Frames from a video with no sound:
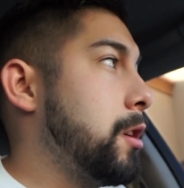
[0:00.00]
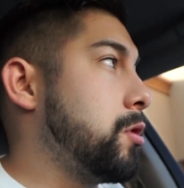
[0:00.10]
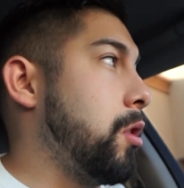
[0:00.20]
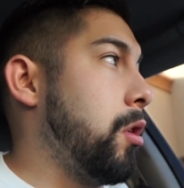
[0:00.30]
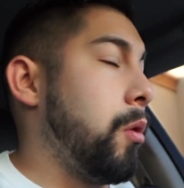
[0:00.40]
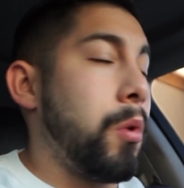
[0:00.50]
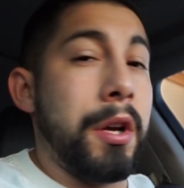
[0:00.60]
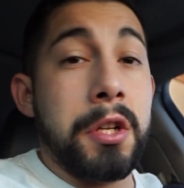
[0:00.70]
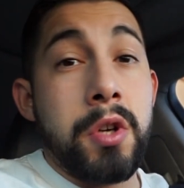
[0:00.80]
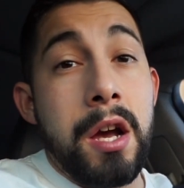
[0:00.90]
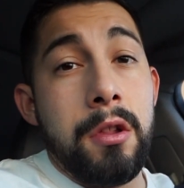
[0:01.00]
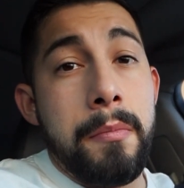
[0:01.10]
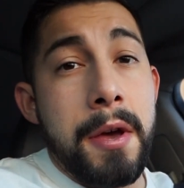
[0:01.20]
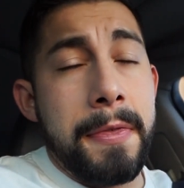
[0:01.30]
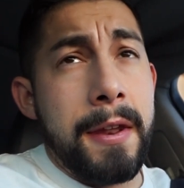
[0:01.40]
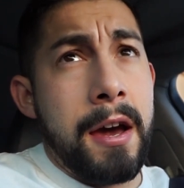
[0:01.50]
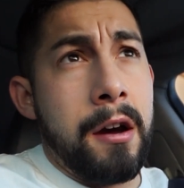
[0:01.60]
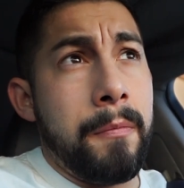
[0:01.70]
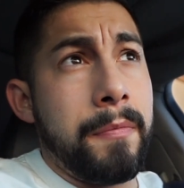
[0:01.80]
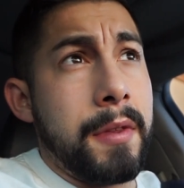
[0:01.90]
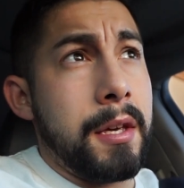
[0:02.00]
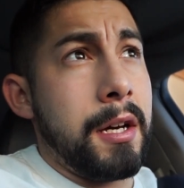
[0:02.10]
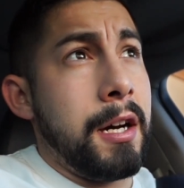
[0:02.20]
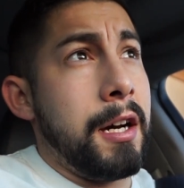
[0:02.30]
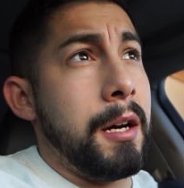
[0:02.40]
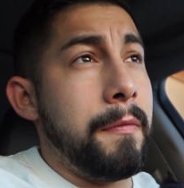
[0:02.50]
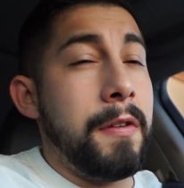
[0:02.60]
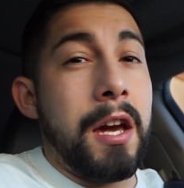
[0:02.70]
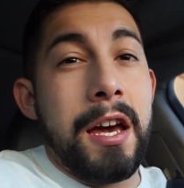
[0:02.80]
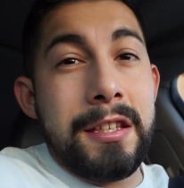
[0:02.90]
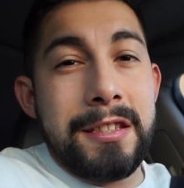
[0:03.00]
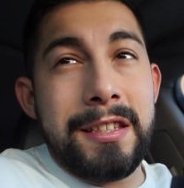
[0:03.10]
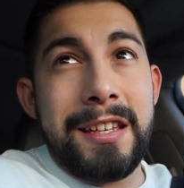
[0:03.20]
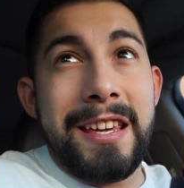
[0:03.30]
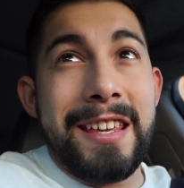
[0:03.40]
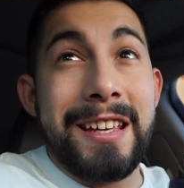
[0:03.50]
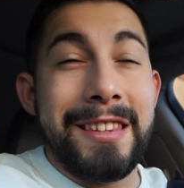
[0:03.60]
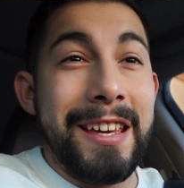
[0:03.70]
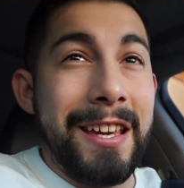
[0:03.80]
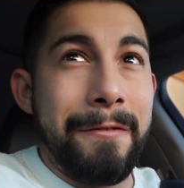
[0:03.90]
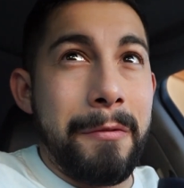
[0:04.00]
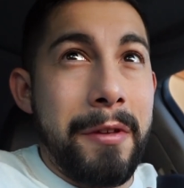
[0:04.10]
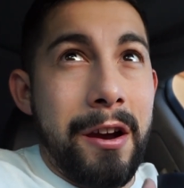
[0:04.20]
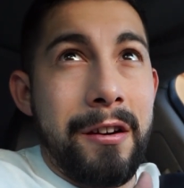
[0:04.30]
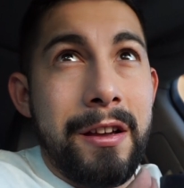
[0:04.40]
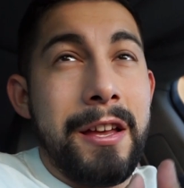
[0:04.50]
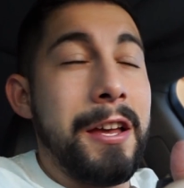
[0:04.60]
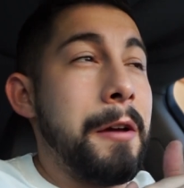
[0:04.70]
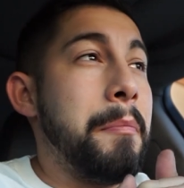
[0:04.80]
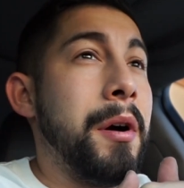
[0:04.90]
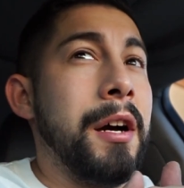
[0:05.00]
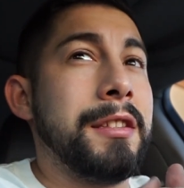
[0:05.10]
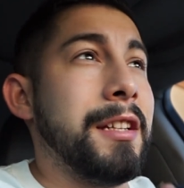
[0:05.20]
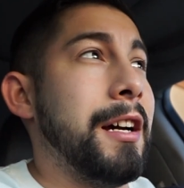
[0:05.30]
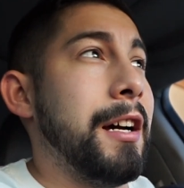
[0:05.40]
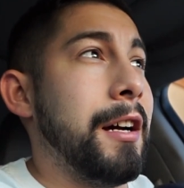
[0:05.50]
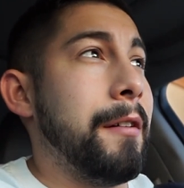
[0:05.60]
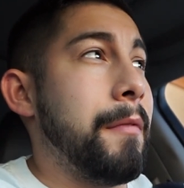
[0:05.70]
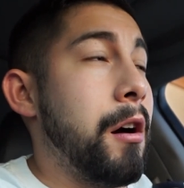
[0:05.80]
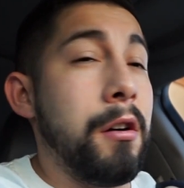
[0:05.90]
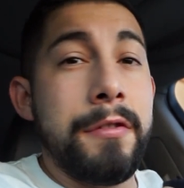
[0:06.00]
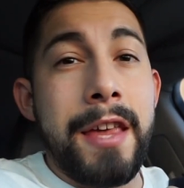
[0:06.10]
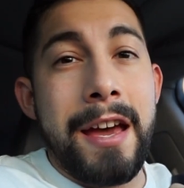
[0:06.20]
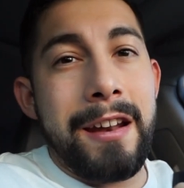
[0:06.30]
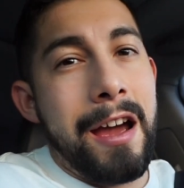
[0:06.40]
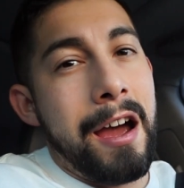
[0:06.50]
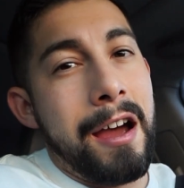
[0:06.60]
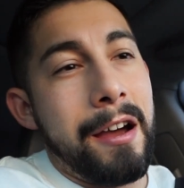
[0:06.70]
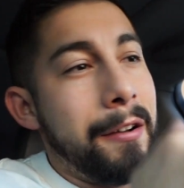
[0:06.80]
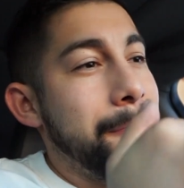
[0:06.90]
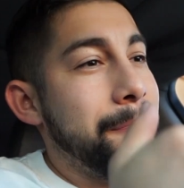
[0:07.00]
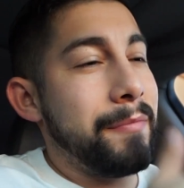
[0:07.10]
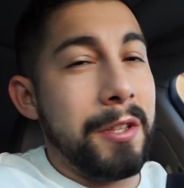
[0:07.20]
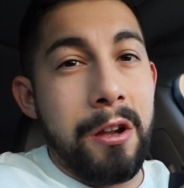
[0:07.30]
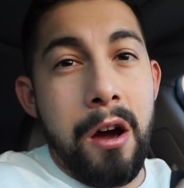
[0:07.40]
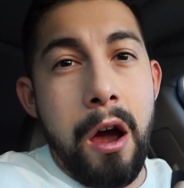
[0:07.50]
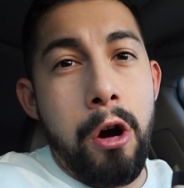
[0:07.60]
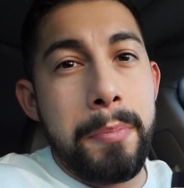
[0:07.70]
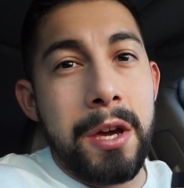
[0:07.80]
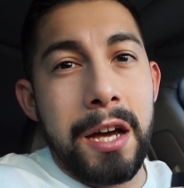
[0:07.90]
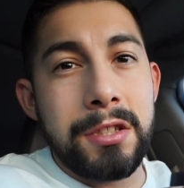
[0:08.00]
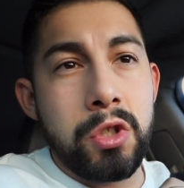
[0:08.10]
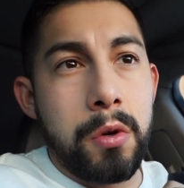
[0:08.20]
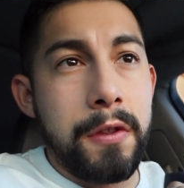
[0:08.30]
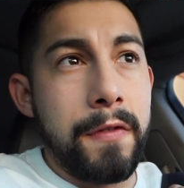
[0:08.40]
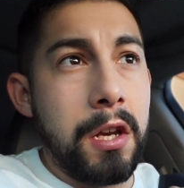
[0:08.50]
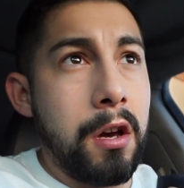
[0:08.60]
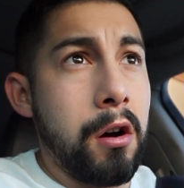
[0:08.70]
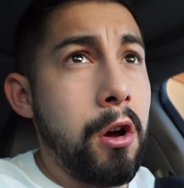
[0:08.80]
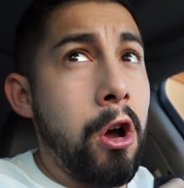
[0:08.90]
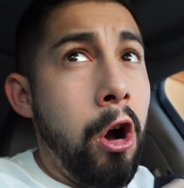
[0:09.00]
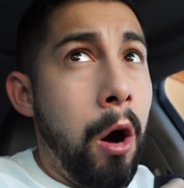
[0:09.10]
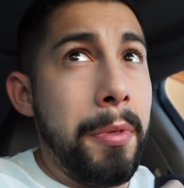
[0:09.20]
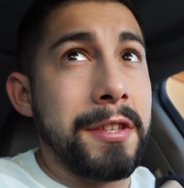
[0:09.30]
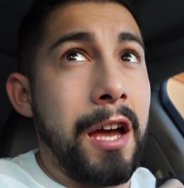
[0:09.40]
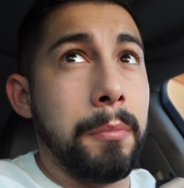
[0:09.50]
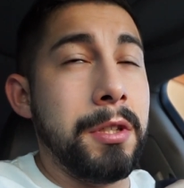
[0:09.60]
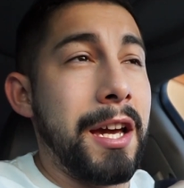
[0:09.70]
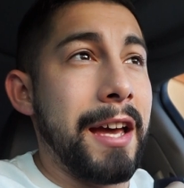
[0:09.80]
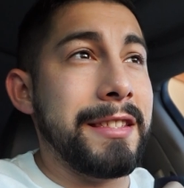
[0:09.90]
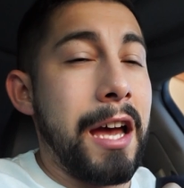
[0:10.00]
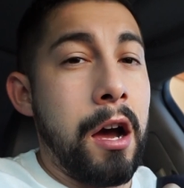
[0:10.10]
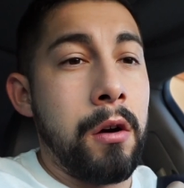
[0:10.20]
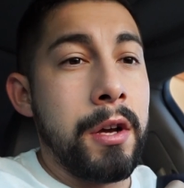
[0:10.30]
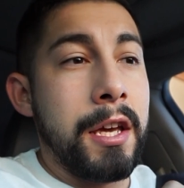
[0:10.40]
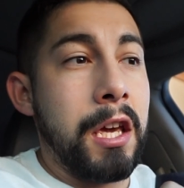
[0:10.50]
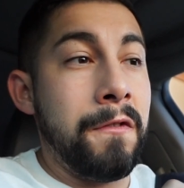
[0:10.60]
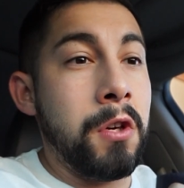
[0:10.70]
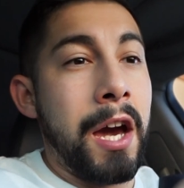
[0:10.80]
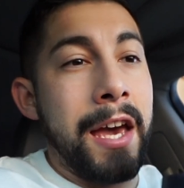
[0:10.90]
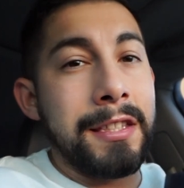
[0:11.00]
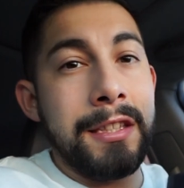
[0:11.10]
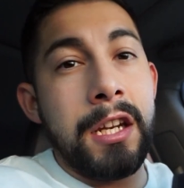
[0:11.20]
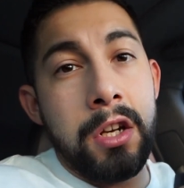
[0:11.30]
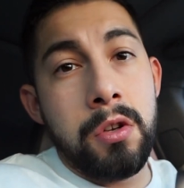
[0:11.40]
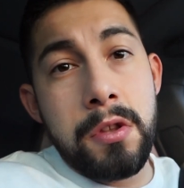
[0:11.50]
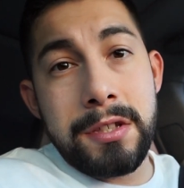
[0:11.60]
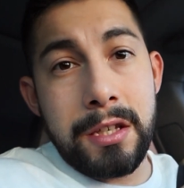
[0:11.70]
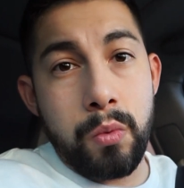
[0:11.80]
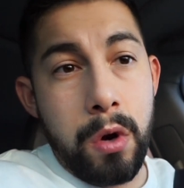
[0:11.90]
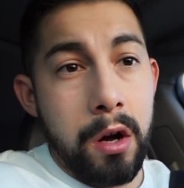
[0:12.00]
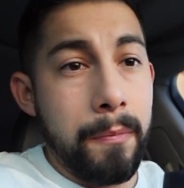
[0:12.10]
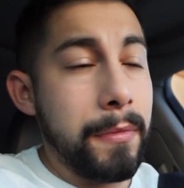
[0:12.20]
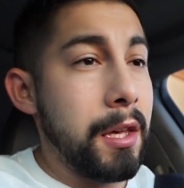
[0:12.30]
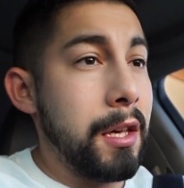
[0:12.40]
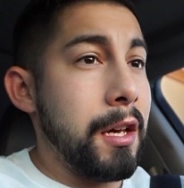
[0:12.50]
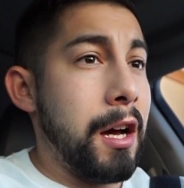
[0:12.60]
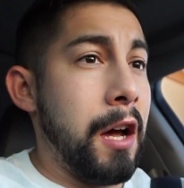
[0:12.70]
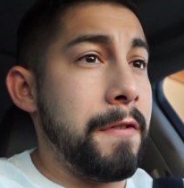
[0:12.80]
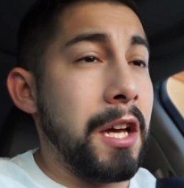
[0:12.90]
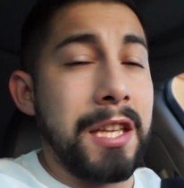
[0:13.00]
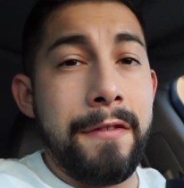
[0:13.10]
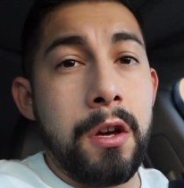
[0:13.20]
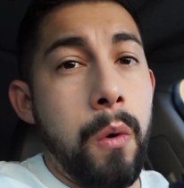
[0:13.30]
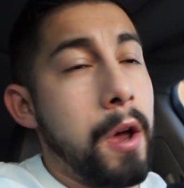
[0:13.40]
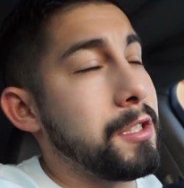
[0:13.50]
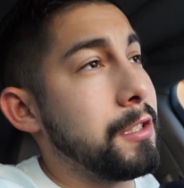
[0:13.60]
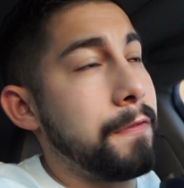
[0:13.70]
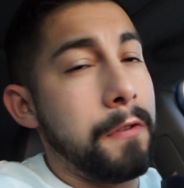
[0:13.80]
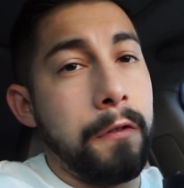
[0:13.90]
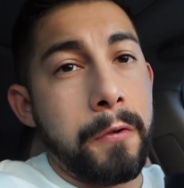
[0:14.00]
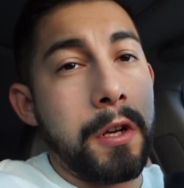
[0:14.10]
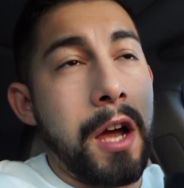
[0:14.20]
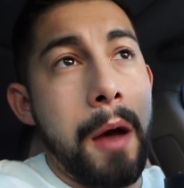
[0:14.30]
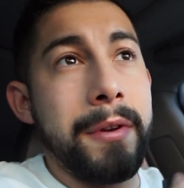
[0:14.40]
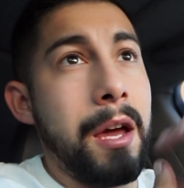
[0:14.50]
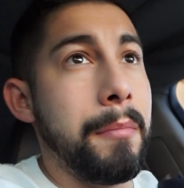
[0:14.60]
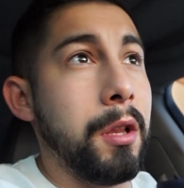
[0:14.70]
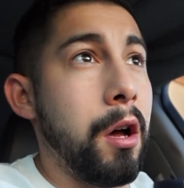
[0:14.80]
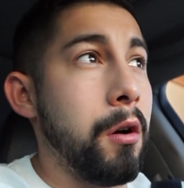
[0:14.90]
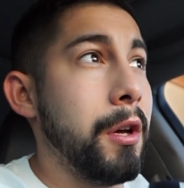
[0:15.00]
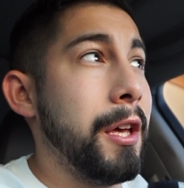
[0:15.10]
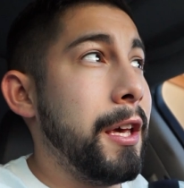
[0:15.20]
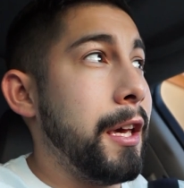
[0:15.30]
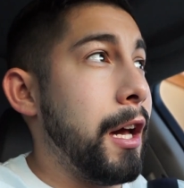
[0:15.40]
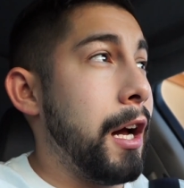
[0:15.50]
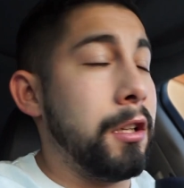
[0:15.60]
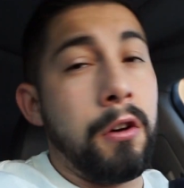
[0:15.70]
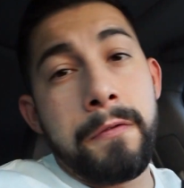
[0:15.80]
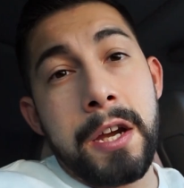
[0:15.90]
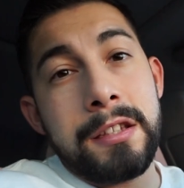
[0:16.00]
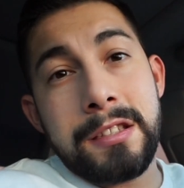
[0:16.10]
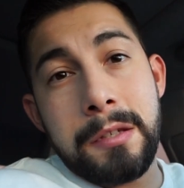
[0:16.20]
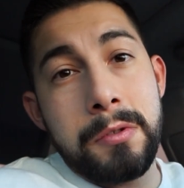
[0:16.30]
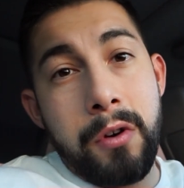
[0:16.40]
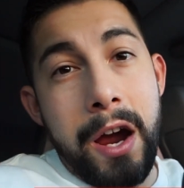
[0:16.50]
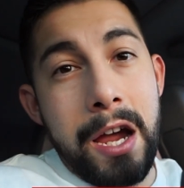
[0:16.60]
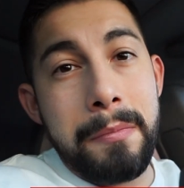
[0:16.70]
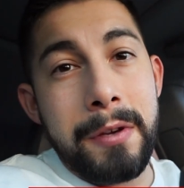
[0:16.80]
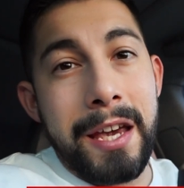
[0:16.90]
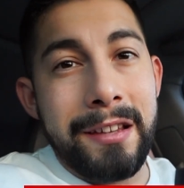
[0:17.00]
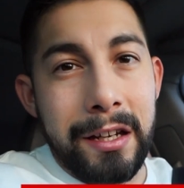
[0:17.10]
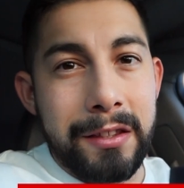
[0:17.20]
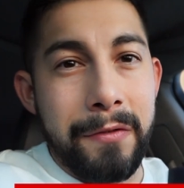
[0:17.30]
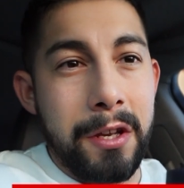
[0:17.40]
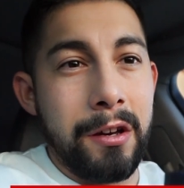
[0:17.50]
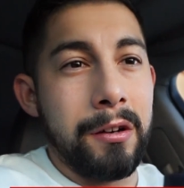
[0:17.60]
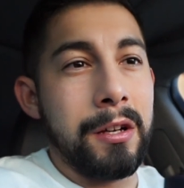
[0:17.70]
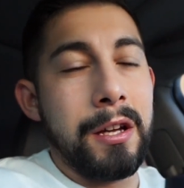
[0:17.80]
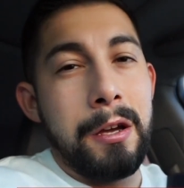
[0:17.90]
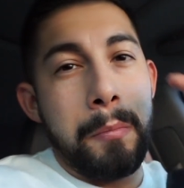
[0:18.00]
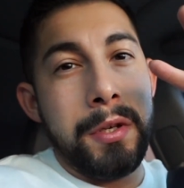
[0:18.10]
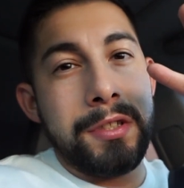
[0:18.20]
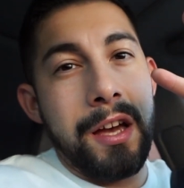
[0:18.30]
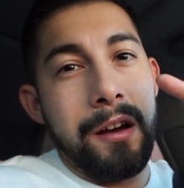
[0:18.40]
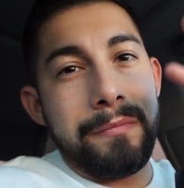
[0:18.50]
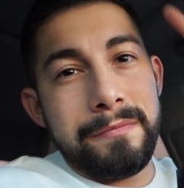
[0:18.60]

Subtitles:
So we're gonna try a little method out. If you guys can get the hint from there. But other than that, you know, I hope you guys enjoyed the video. Hope this helped you guys out. If you guys needed to do this as well, if you guys have any questions, feel free to comment down below. Don't forget to subscribe and like the video. Peace out.